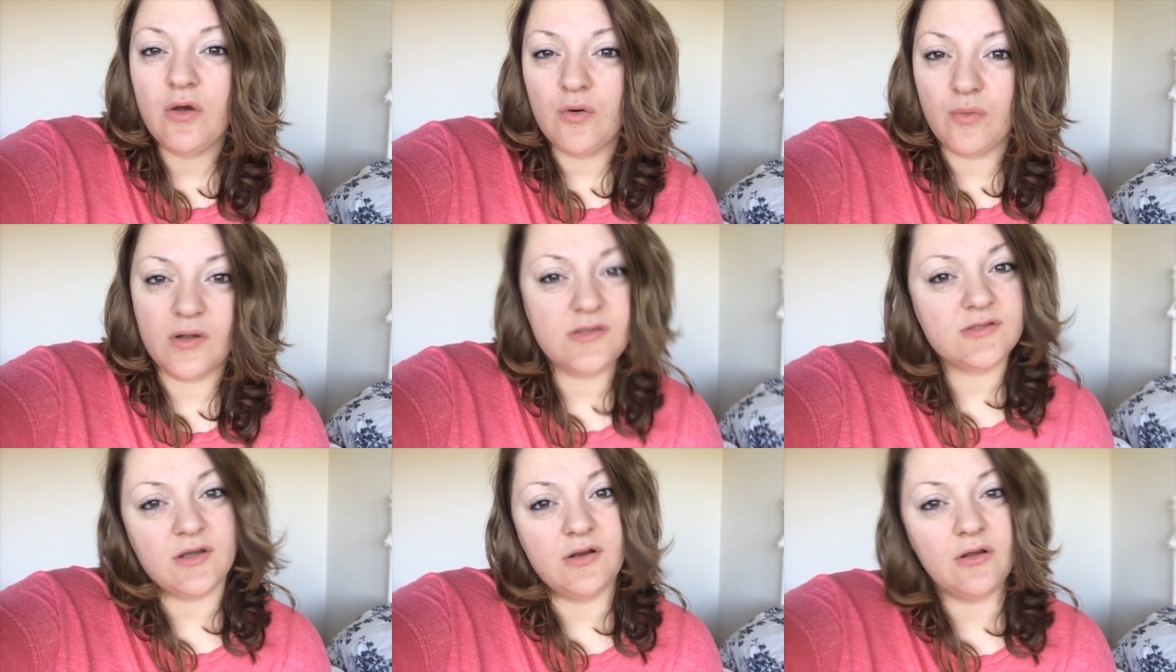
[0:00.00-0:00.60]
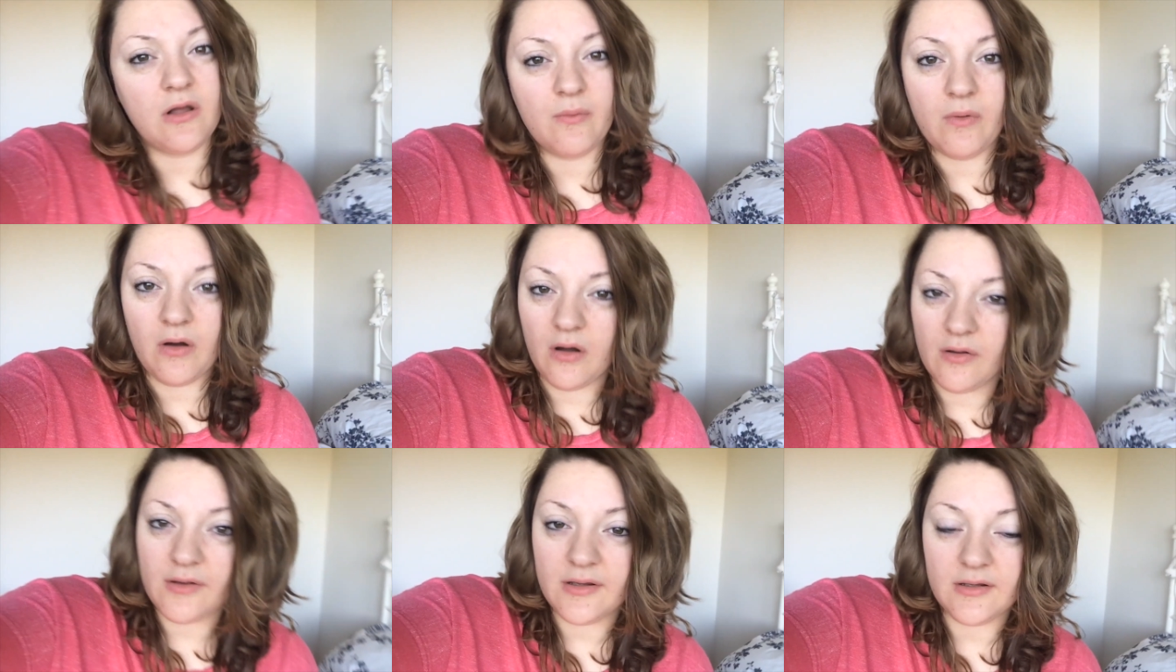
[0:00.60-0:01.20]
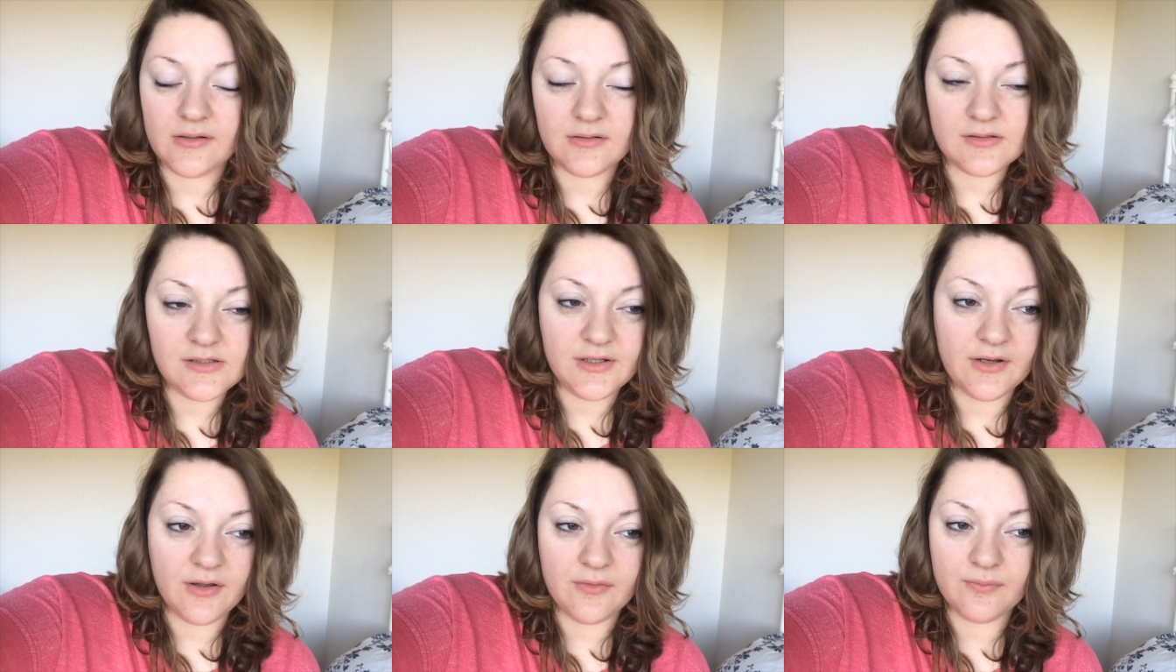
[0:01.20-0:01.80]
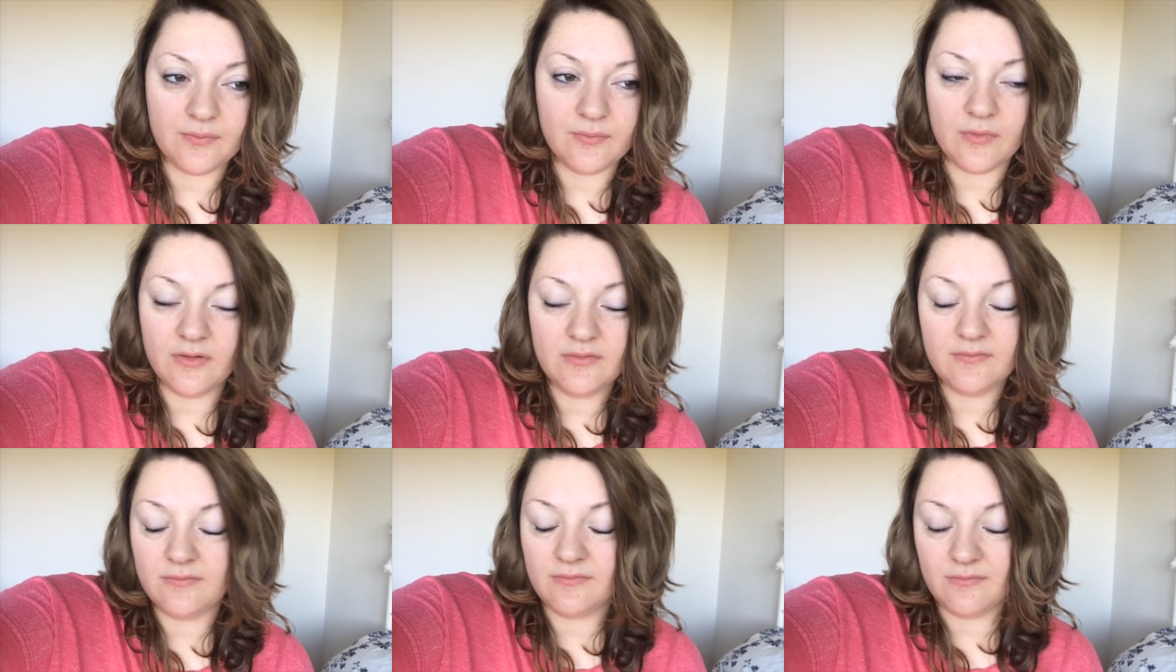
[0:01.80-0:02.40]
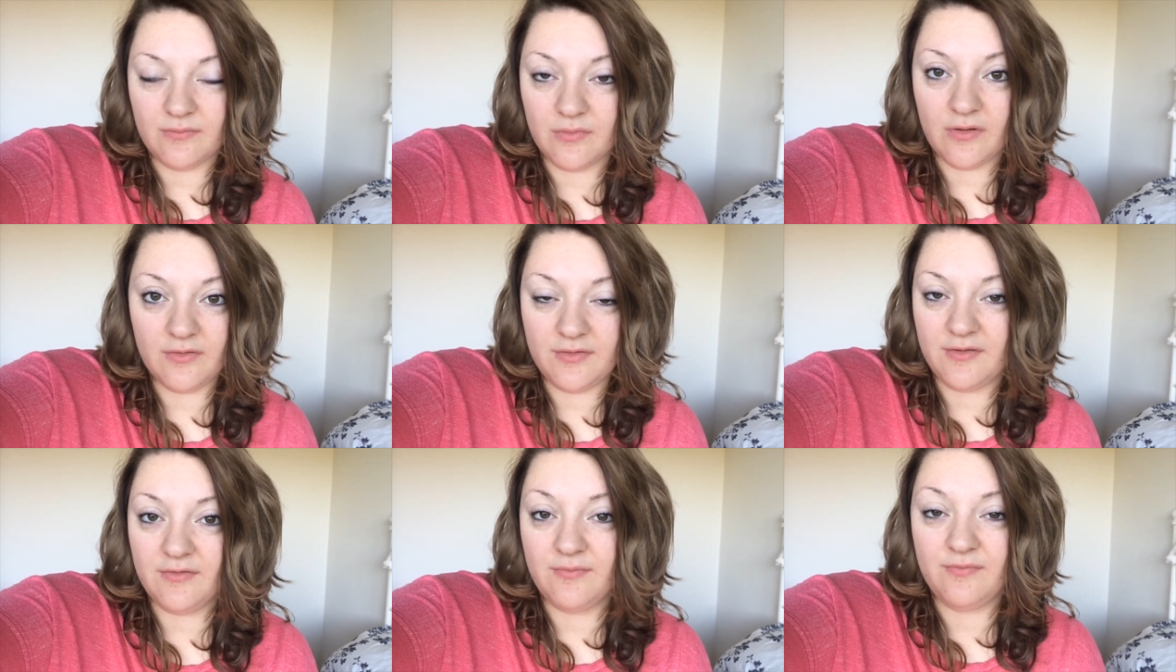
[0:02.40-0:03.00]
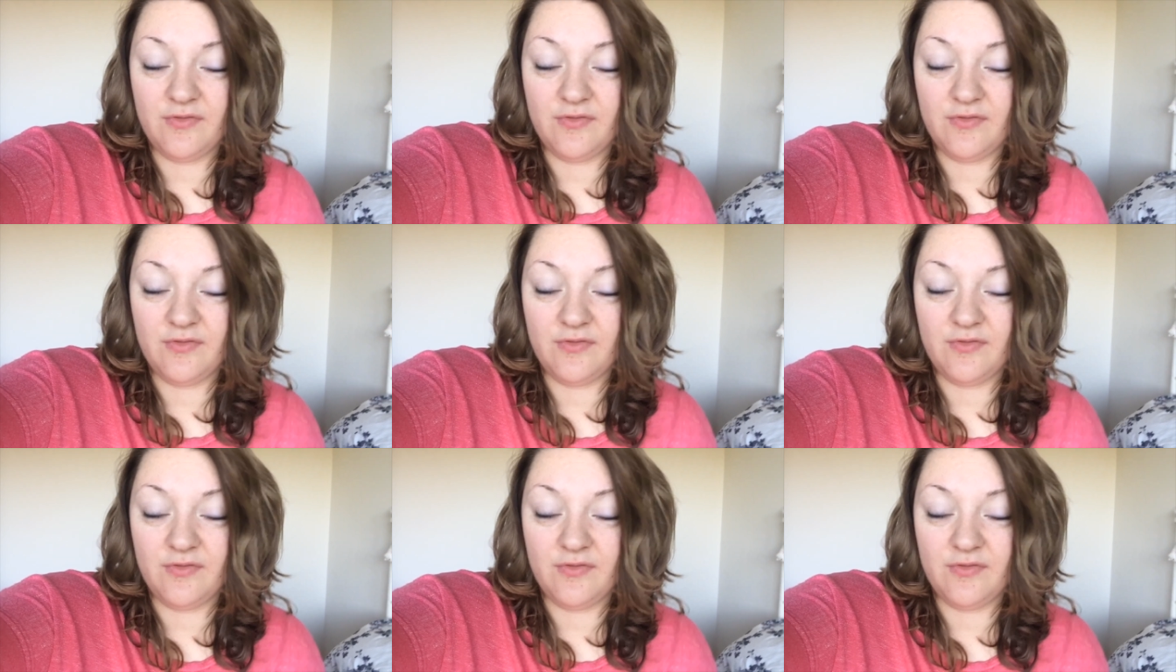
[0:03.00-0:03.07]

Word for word: what's going to go on and you know what what the,